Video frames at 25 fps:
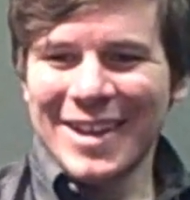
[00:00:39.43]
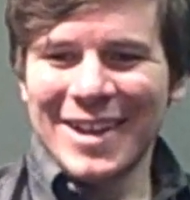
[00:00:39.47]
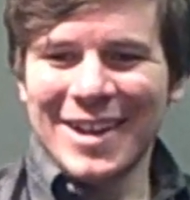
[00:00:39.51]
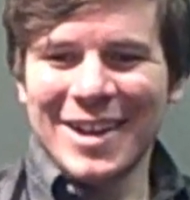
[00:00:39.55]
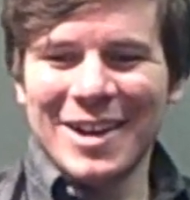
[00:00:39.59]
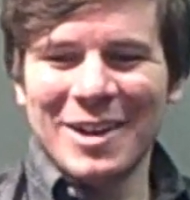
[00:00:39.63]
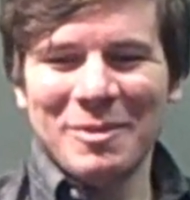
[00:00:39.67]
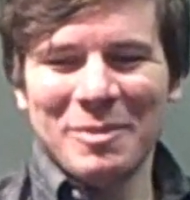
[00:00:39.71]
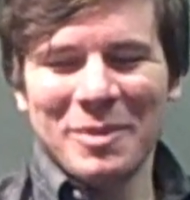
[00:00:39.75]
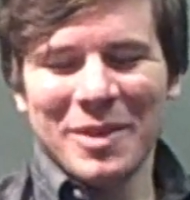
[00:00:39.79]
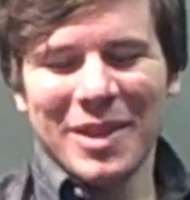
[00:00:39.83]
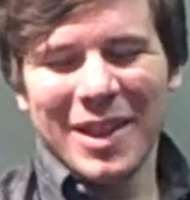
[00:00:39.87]

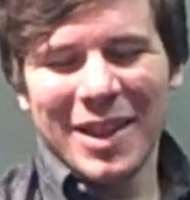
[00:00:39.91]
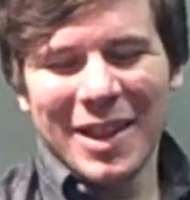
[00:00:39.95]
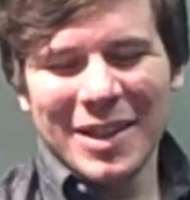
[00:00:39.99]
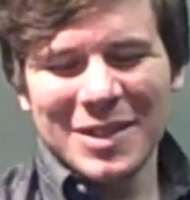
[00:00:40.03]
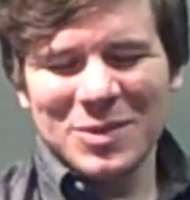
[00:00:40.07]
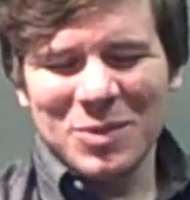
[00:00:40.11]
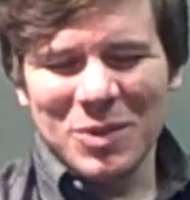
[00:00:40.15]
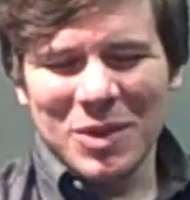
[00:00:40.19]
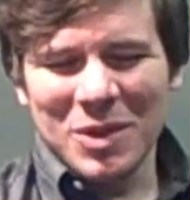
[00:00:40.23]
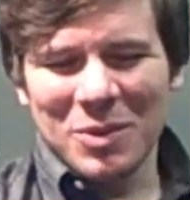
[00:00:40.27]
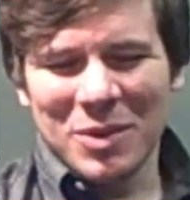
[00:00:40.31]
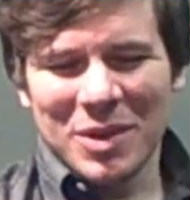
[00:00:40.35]
But
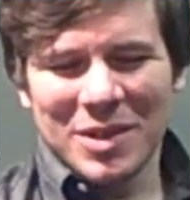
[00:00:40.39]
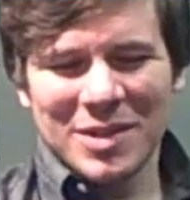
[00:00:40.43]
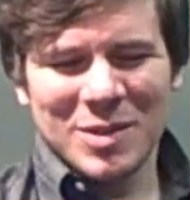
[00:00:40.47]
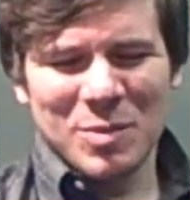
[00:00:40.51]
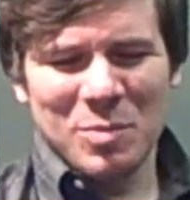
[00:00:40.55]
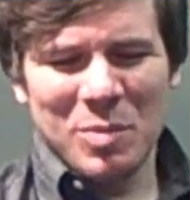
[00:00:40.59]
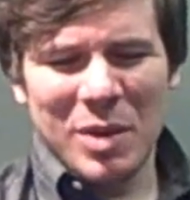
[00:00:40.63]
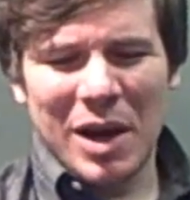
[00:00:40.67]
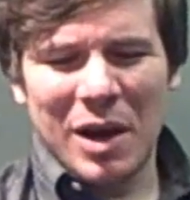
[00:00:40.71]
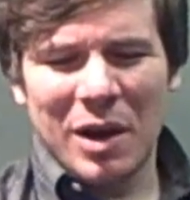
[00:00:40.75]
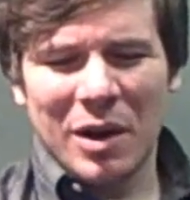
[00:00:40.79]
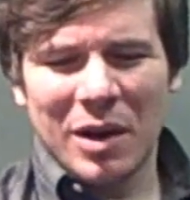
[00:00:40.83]
that's really what
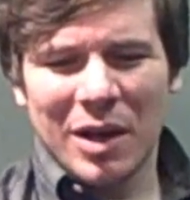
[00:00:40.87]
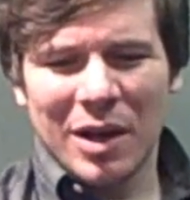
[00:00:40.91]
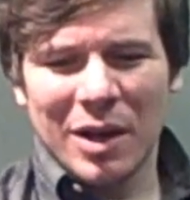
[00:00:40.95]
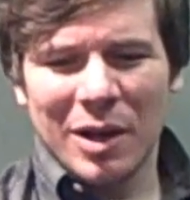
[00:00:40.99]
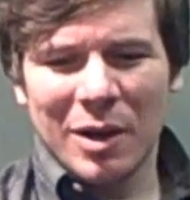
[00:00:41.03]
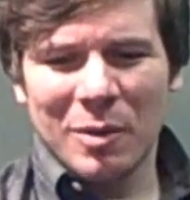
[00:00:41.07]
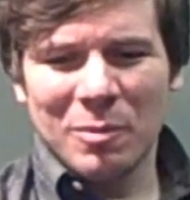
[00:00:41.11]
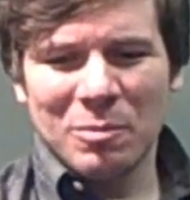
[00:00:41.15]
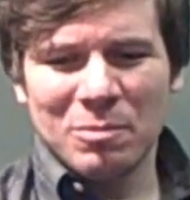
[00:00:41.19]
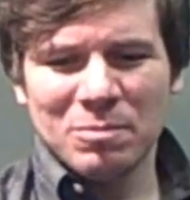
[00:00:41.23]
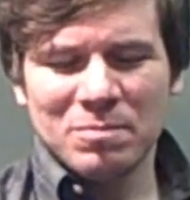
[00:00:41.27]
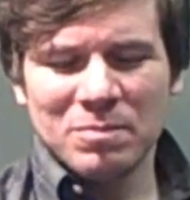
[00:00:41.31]
it's about.
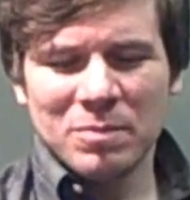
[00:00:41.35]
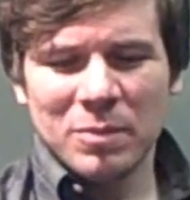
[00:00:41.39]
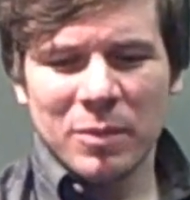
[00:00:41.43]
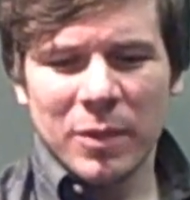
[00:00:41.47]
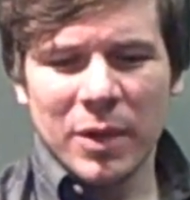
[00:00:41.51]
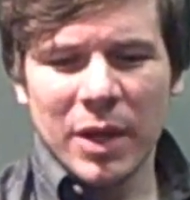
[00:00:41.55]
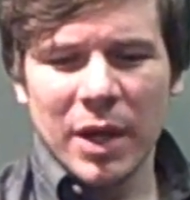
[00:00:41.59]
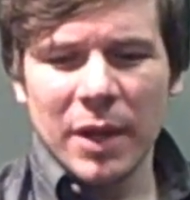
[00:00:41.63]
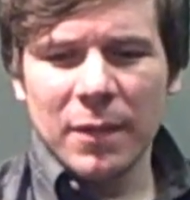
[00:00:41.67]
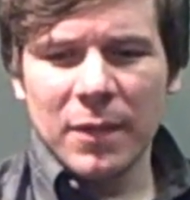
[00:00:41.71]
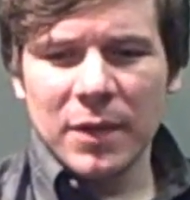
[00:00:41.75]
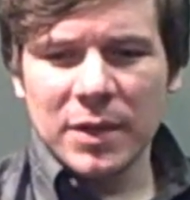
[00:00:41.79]

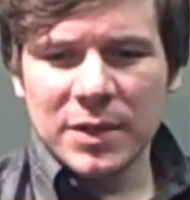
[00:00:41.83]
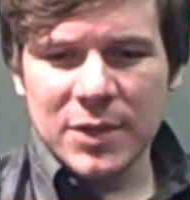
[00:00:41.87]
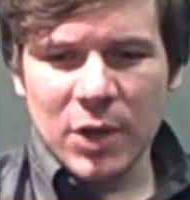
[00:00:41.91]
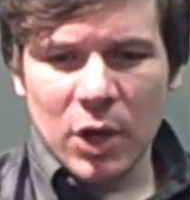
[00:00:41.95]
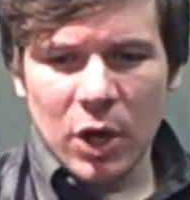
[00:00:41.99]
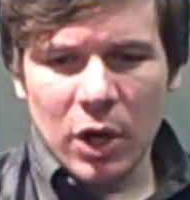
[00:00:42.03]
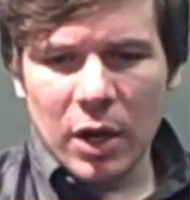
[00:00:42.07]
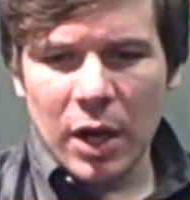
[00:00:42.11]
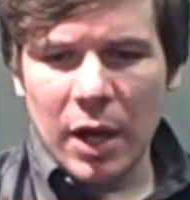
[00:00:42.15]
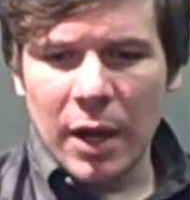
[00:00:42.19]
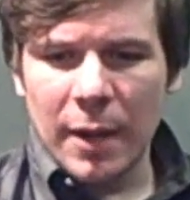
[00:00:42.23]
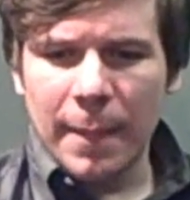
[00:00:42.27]
The
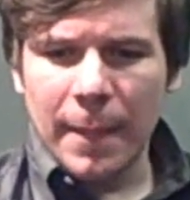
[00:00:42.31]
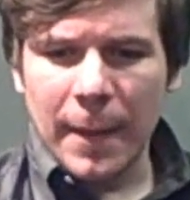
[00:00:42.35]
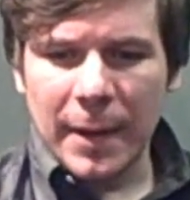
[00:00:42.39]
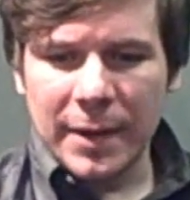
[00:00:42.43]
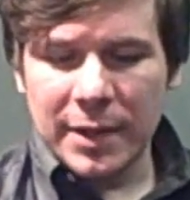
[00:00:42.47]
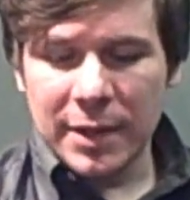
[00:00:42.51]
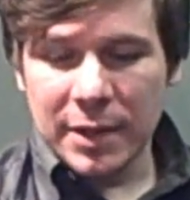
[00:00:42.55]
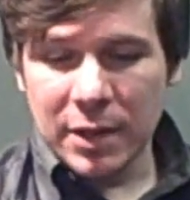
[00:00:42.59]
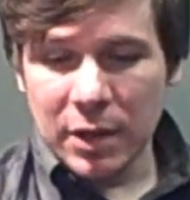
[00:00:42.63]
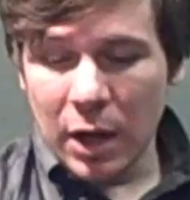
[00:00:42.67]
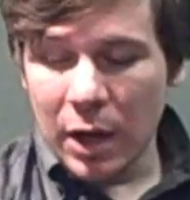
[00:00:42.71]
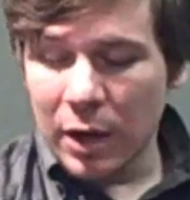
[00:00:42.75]
song, I
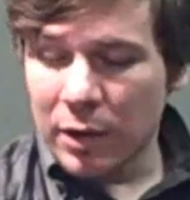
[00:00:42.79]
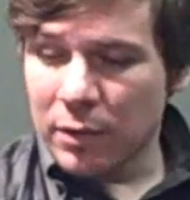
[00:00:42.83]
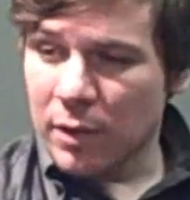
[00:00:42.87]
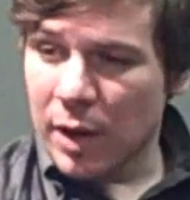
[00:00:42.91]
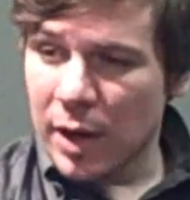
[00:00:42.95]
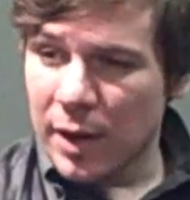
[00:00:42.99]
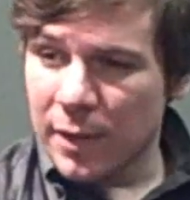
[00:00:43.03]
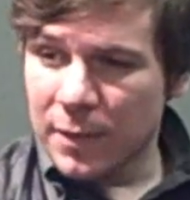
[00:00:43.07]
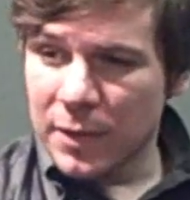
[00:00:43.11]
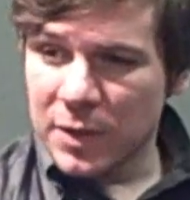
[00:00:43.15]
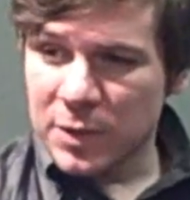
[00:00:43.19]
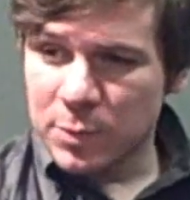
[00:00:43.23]
did not
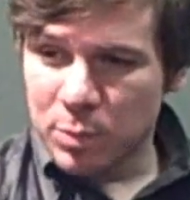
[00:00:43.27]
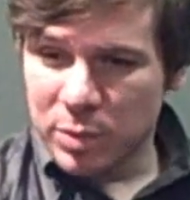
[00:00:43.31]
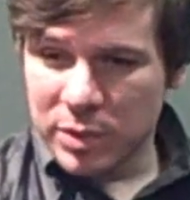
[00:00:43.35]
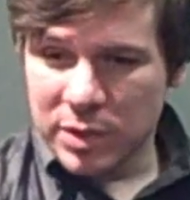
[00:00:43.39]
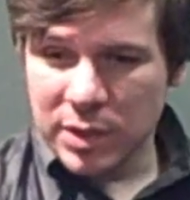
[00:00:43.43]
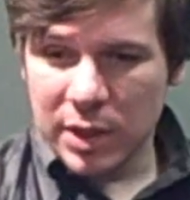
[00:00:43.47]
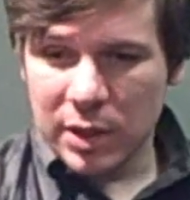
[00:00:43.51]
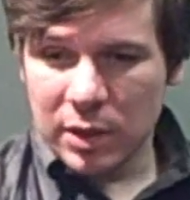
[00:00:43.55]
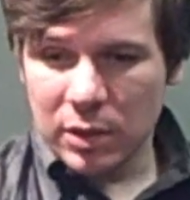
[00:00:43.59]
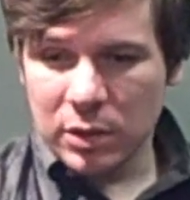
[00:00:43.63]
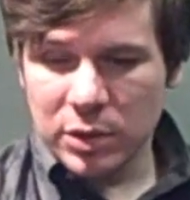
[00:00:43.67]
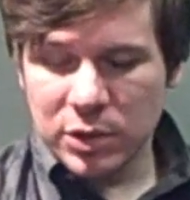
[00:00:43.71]
write this
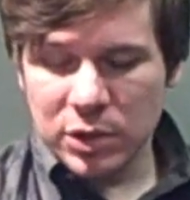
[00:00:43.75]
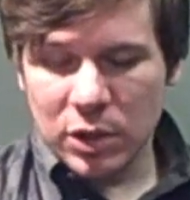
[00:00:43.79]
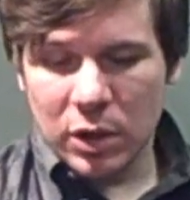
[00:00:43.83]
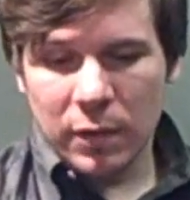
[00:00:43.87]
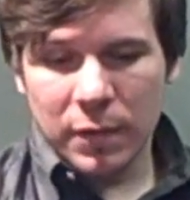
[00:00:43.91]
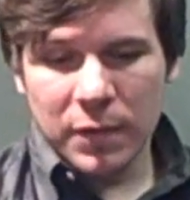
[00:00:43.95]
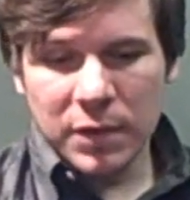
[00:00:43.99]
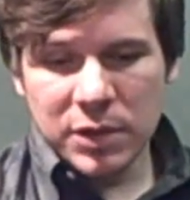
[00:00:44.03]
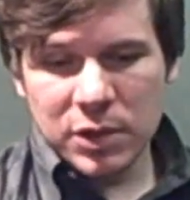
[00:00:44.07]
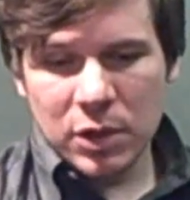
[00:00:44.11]
particular song.